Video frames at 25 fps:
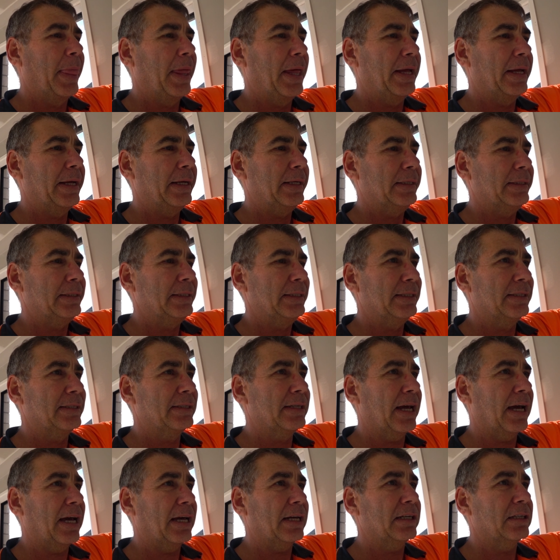Um, just
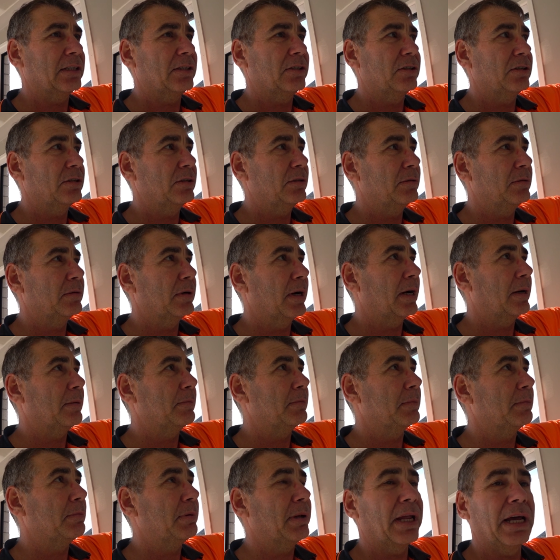started to
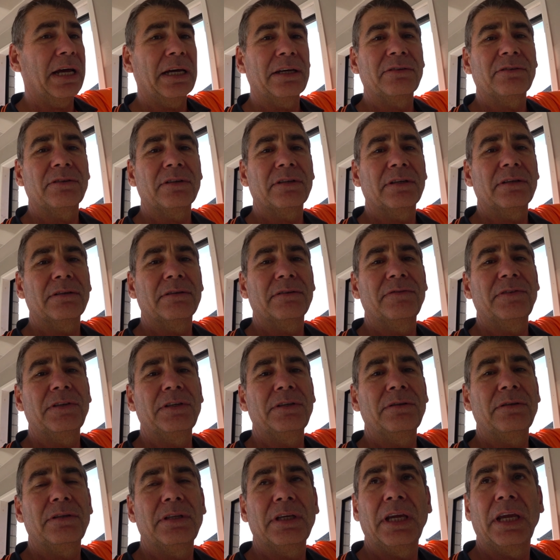um, plaster a
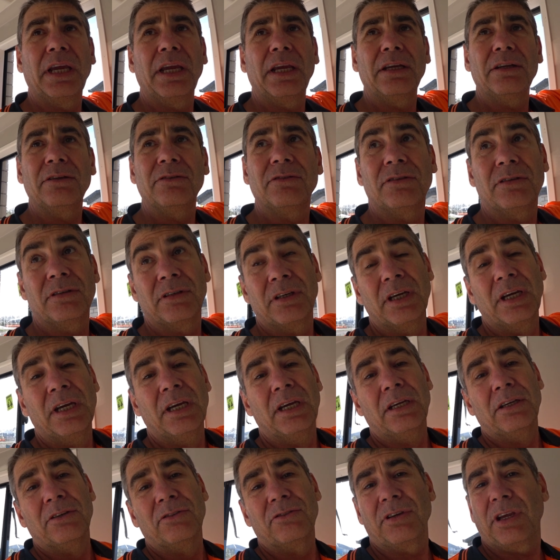few things,
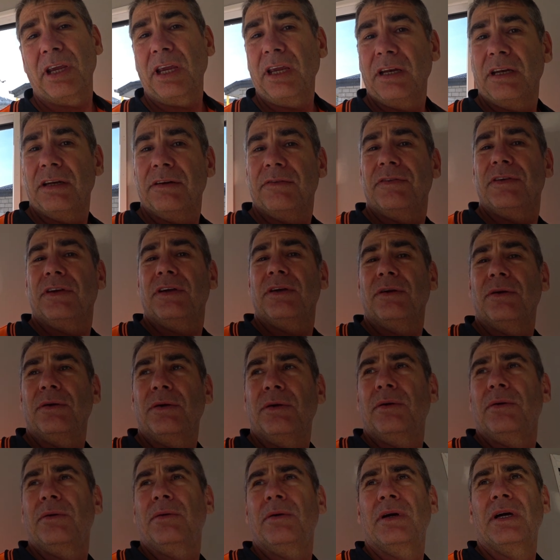sand a
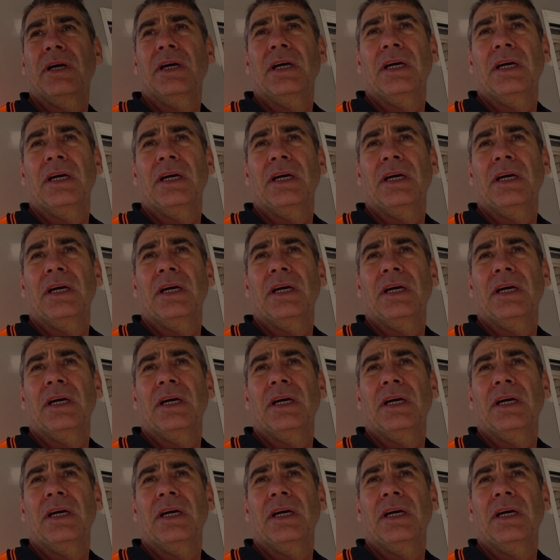few